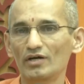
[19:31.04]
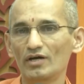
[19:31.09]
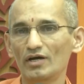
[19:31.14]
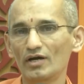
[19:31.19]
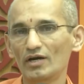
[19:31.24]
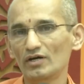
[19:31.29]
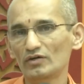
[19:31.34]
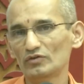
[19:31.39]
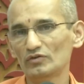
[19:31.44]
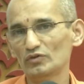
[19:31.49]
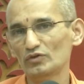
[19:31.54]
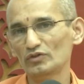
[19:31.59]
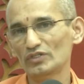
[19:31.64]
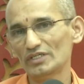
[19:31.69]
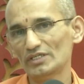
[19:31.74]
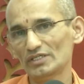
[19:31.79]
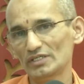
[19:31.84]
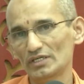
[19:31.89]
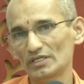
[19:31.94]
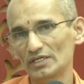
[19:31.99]
and so
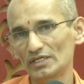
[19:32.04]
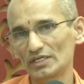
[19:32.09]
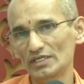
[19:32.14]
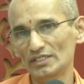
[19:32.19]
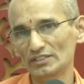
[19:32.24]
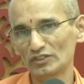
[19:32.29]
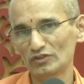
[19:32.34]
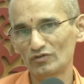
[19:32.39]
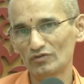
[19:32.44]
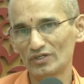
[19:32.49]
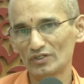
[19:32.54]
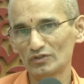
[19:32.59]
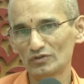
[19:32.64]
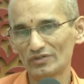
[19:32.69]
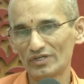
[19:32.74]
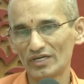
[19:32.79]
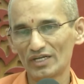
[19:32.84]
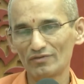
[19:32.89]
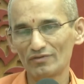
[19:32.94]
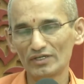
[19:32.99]
that he doesn't want to
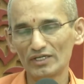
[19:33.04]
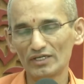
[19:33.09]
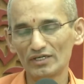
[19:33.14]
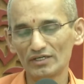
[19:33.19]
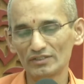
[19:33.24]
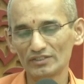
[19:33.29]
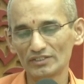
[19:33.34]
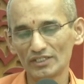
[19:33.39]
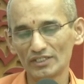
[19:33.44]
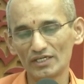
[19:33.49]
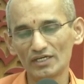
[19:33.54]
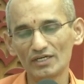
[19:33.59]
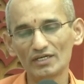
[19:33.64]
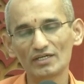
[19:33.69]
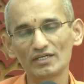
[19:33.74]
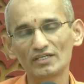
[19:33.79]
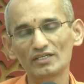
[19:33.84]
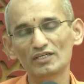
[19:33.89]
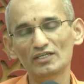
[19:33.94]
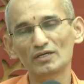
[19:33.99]
travel in
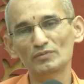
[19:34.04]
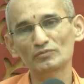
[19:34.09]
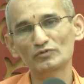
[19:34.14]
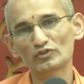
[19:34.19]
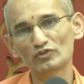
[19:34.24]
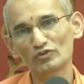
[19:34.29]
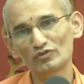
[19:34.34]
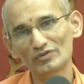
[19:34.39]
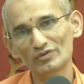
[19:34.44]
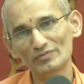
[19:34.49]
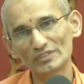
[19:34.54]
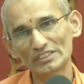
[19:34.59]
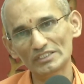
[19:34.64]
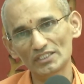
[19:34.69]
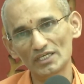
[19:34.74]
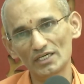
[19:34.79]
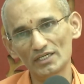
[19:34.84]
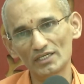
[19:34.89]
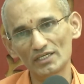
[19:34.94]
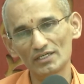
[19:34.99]
chariot, he comes down from the
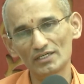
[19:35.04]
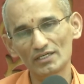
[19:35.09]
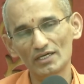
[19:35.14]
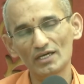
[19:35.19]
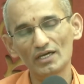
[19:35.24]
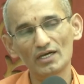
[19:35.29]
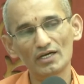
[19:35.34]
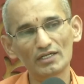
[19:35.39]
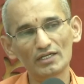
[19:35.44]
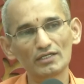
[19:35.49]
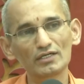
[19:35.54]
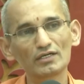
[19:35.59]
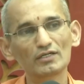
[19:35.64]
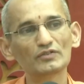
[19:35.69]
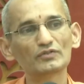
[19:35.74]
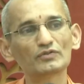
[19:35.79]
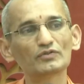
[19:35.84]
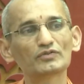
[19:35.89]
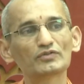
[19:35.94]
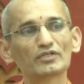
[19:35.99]
chariot and he
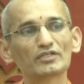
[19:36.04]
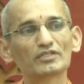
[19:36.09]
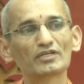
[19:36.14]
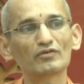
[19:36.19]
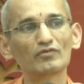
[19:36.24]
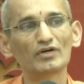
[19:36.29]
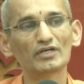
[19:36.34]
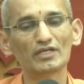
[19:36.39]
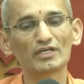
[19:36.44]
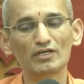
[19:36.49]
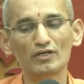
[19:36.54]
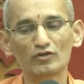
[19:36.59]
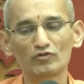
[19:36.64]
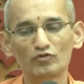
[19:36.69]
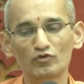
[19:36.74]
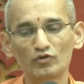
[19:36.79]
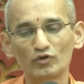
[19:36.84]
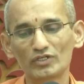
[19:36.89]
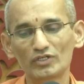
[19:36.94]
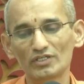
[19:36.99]
also started walking on
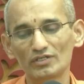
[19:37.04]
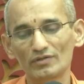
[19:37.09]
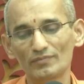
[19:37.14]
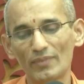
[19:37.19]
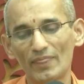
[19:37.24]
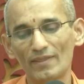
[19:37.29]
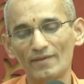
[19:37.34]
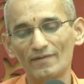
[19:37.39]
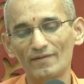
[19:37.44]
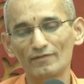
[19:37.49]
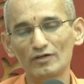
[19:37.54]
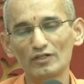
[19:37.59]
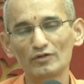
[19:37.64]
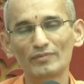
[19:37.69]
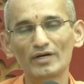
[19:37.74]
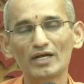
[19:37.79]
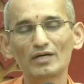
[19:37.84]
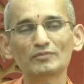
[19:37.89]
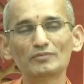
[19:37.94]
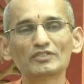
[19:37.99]
foot. Well, the
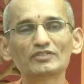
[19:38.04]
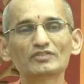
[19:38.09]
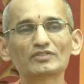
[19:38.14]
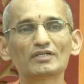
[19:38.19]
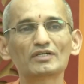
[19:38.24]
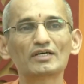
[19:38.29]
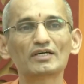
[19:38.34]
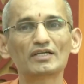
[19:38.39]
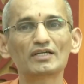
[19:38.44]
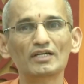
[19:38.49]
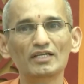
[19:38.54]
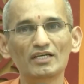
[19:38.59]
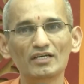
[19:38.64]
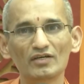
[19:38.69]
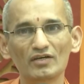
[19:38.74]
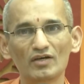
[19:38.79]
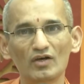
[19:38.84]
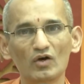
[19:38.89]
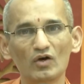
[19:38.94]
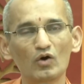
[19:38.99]
Brahmins started
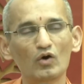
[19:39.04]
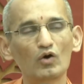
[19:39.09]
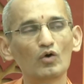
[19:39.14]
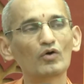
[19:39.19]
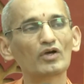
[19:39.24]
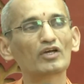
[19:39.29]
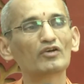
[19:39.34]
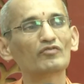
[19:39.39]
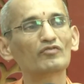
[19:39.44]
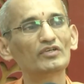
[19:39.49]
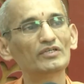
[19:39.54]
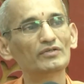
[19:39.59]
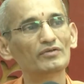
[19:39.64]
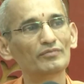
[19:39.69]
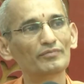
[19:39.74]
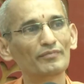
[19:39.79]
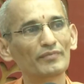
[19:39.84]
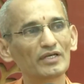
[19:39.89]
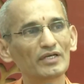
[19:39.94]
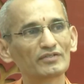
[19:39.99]
telling, how can
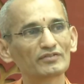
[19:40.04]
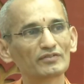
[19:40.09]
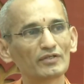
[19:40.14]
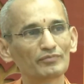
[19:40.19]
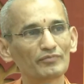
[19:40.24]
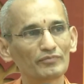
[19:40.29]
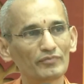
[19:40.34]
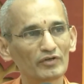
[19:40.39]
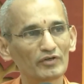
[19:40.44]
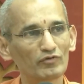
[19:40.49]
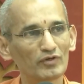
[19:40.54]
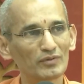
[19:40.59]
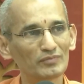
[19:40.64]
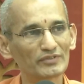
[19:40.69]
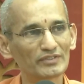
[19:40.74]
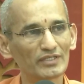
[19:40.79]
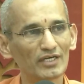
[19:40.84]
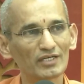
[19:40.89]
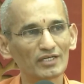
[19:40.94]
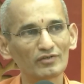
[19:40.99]
we
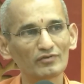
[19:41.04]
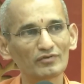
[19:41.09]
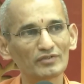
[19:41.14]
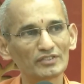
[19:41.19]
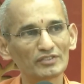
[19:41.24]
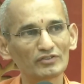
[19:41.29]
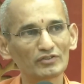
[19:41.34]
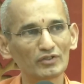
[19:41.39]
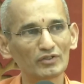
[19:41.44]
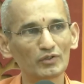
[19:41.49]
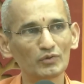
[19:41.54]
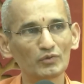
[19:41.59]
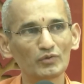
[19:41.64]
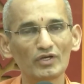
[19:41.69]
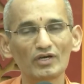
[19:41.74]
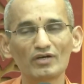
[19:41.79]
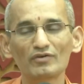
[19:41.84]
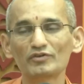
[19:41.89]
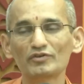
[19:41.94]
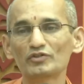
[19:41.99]
perform sacrifices in
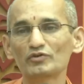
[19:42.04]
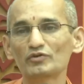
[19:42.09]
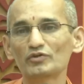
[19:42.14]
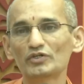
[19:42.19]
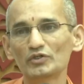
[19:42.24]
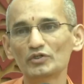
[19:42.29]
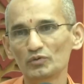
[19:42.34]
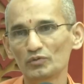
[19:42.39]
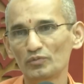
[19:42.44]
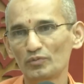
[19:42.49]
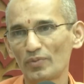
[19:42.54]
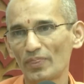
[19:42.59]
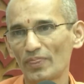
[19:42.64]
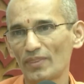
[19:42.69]
Ayodhya without you?